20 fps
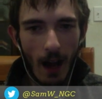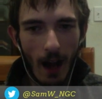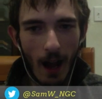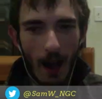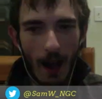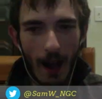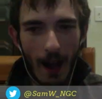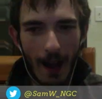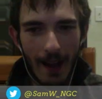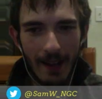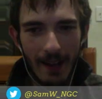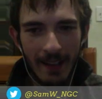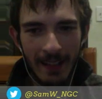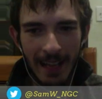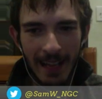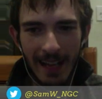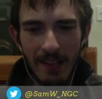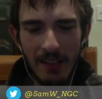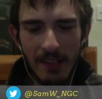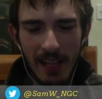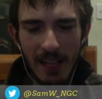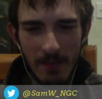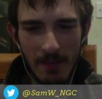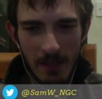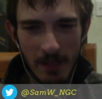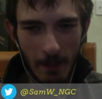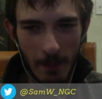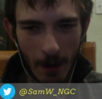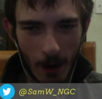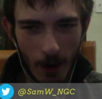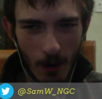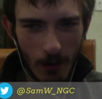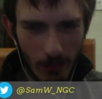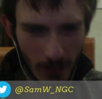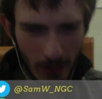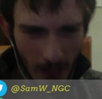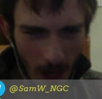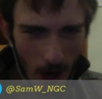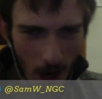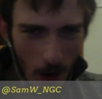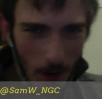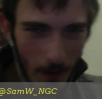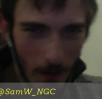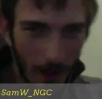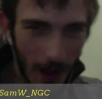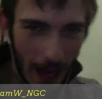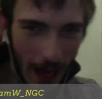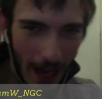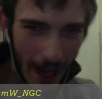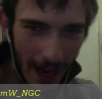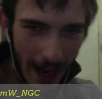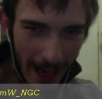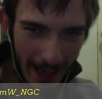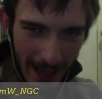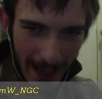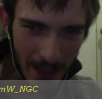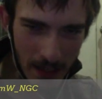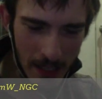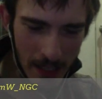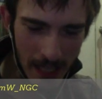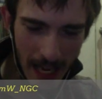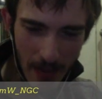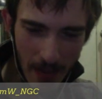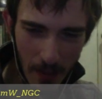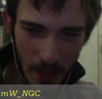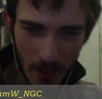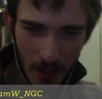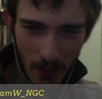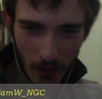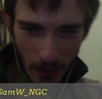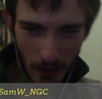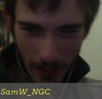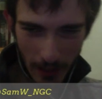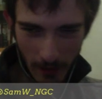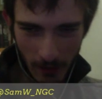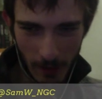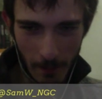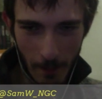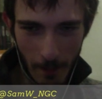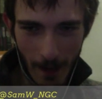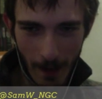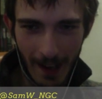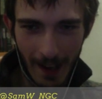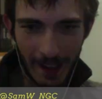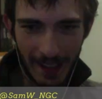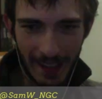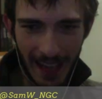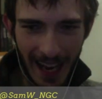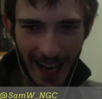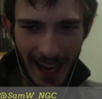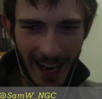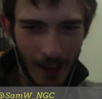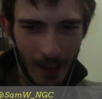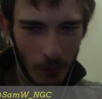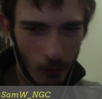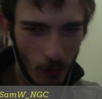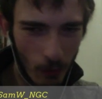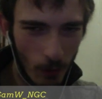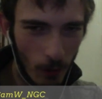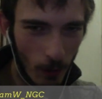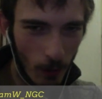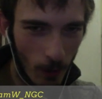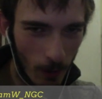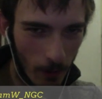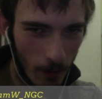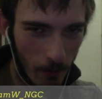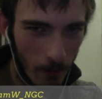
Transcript: I guess I'm supposed to know. I guess Sam Hill is like some podcaster or